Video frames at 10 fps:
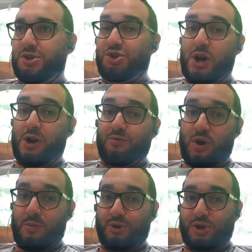John
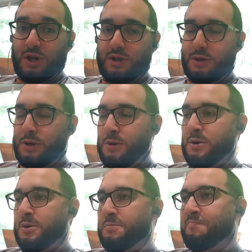Robertelli,
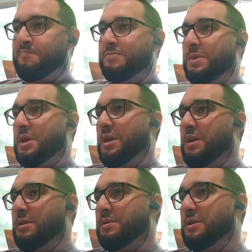
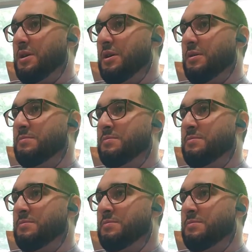and a